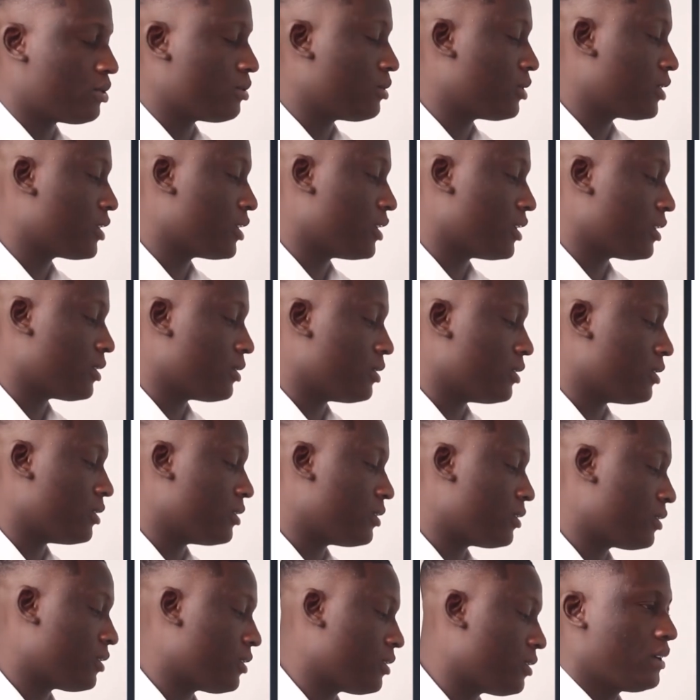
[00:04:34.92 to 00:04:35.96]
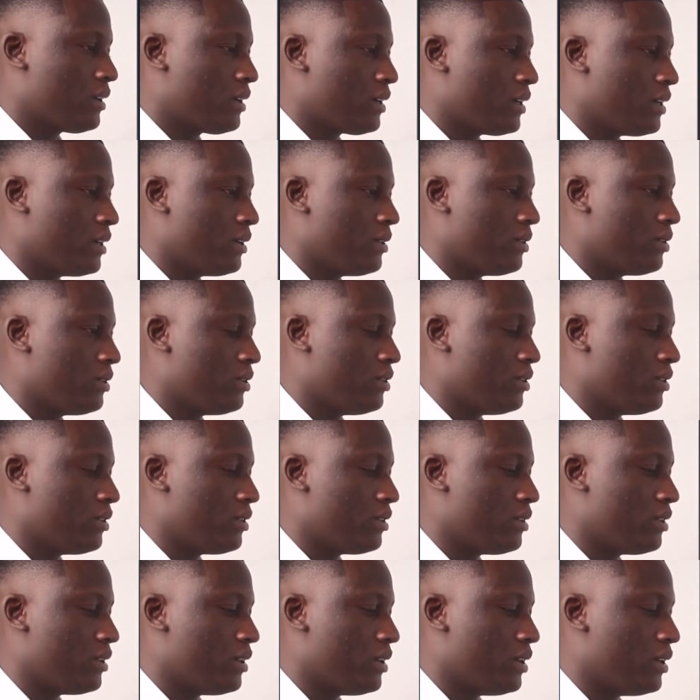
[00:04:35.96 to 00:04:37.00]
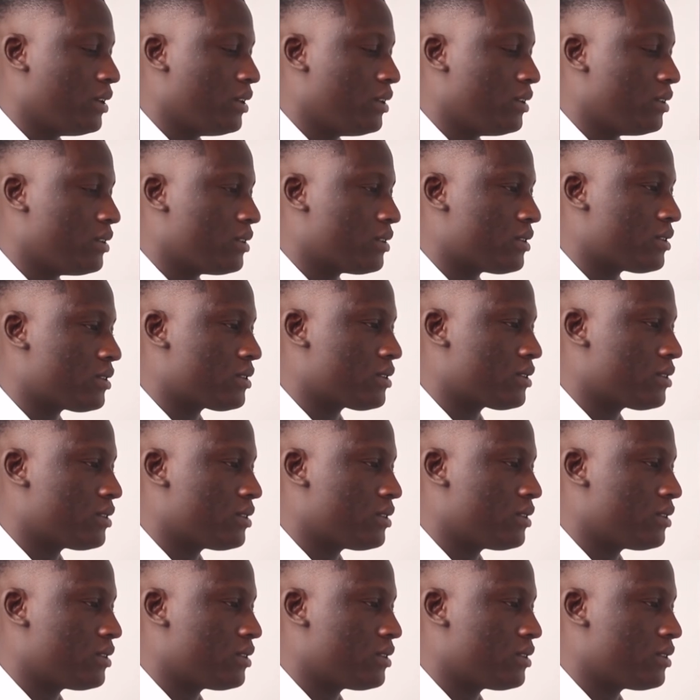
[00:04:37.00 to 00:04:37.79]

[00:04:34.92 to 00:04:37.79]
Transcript: can I call it? Canon Lens.